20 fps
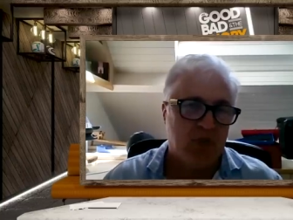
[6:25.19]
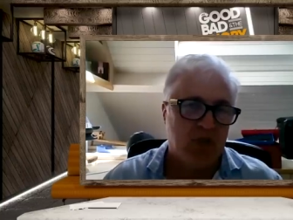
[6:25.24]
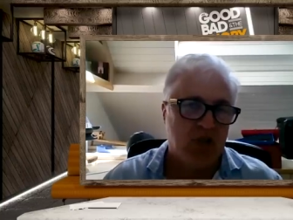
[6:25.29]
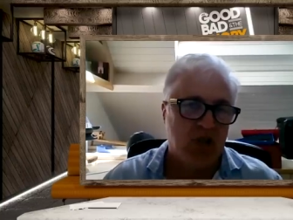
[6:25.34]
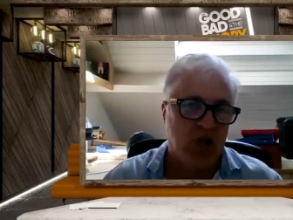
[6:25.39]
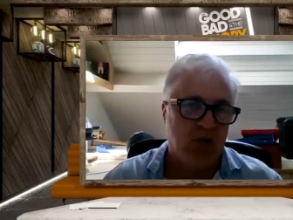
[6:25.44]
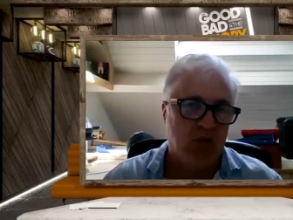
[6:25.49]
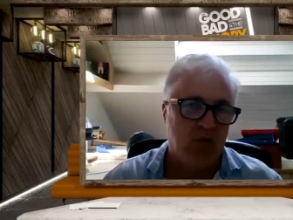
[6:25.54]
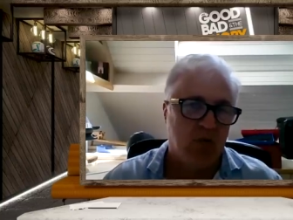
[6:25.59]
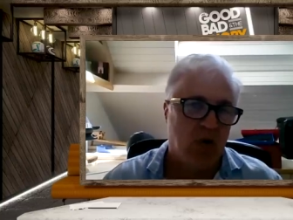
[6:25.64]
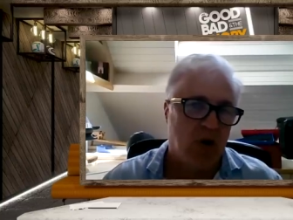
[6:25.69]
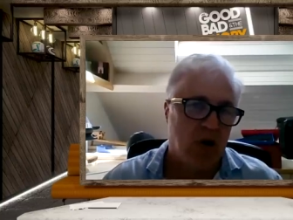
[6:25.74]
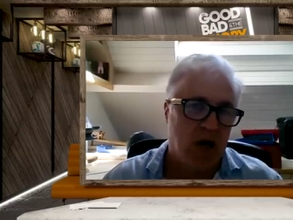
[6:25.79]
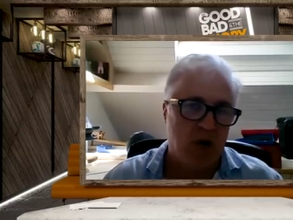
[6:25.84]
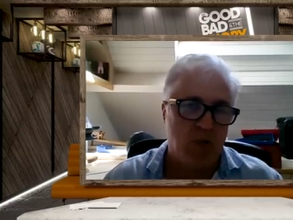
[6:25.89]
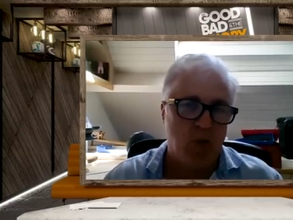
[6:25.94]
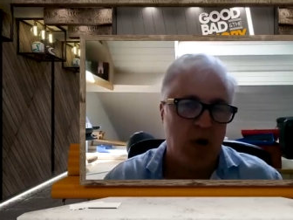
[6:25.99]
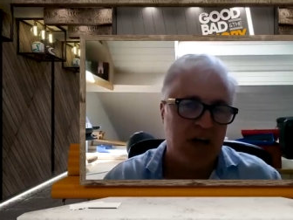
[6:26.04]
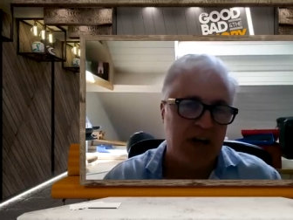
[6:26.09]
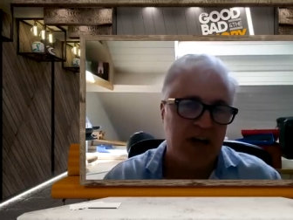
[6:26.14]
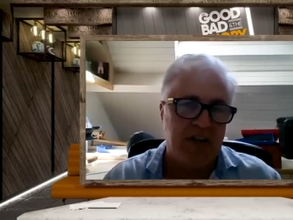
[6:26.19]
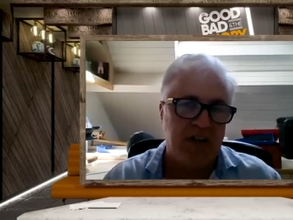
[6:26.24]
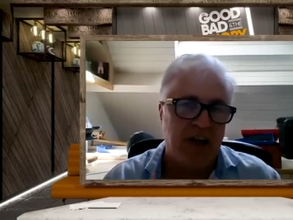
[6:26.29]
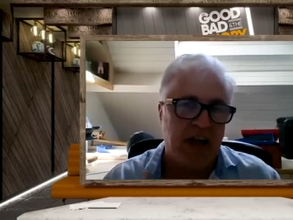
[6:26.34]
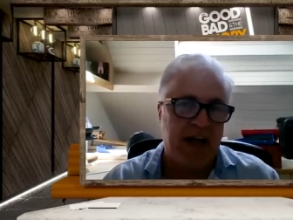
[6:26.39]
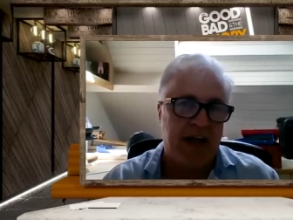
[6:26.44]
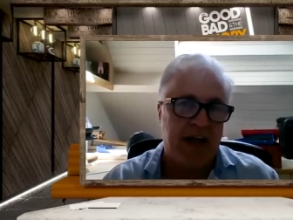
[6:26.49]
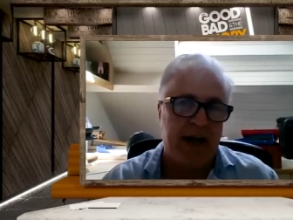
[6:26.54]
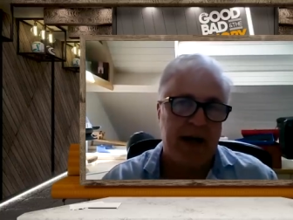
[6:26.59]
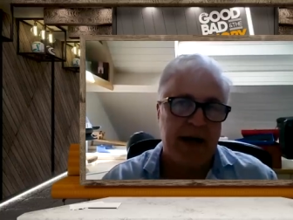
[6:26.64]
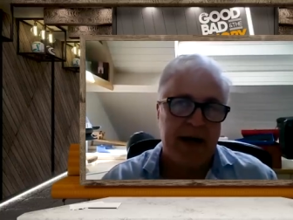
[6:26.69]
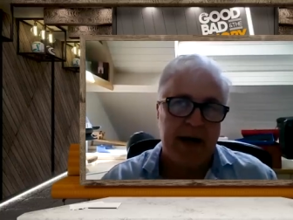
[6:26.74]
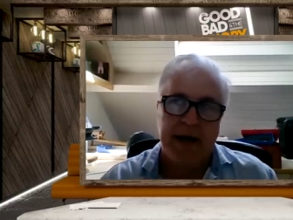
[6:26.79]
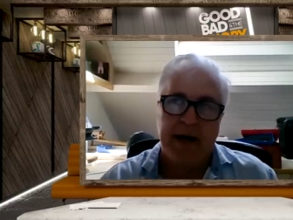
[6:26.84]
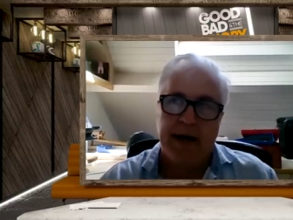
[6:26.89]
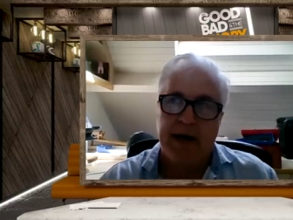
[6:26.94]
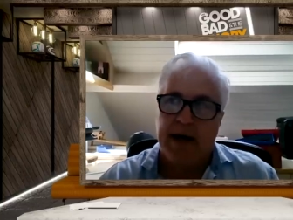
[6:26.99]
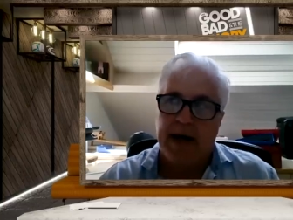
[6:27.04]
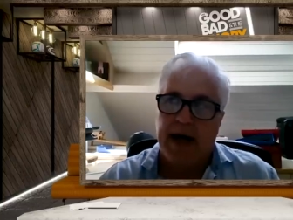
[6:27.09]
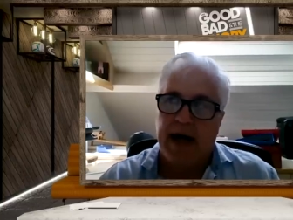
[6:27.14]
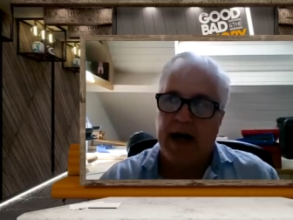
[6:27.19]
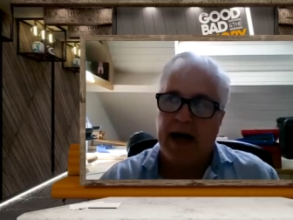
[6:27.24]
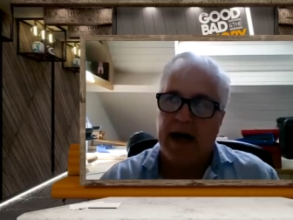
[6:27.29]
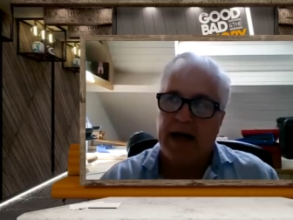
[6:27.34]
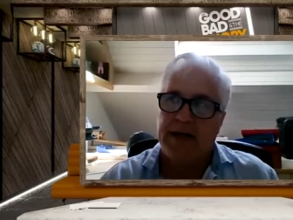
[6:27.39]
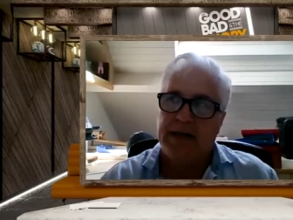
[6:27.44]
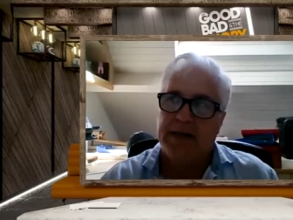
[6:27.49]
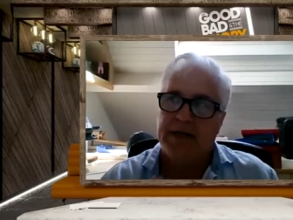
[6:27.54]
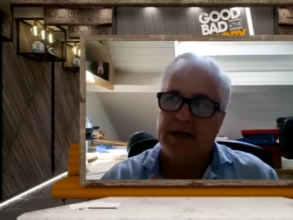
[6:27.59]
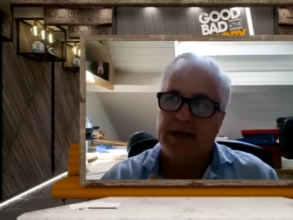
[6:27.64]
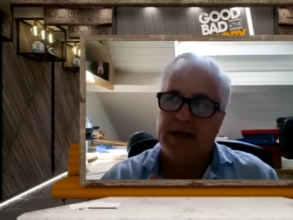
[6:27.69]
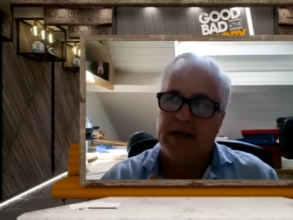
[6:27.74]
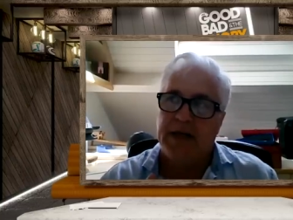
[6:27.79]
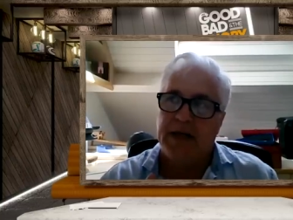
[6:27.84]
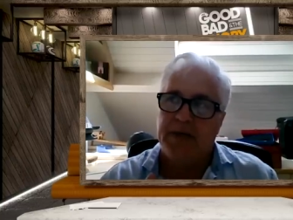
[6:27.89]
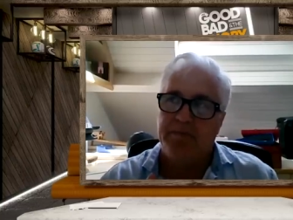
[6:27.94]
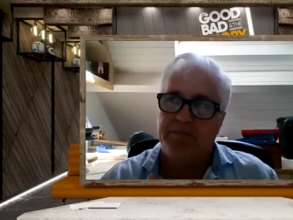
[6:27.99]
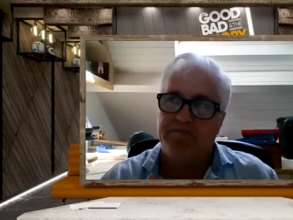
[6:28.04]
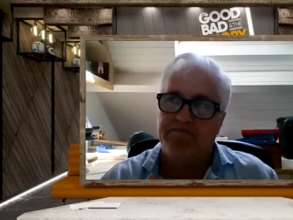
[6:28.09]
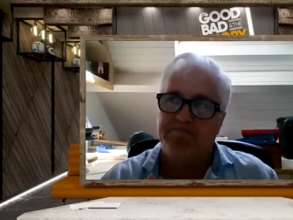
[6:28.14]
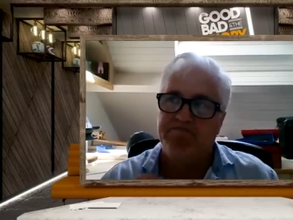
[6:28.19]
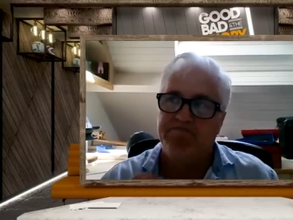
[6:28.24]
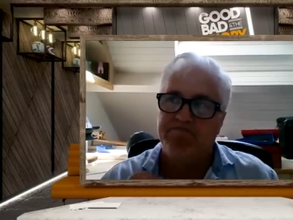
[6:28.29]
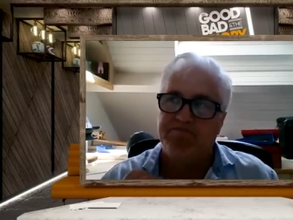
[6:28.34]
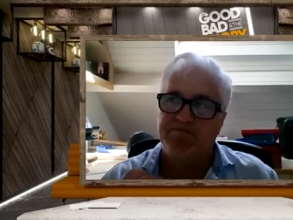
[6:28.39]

So I went in there, and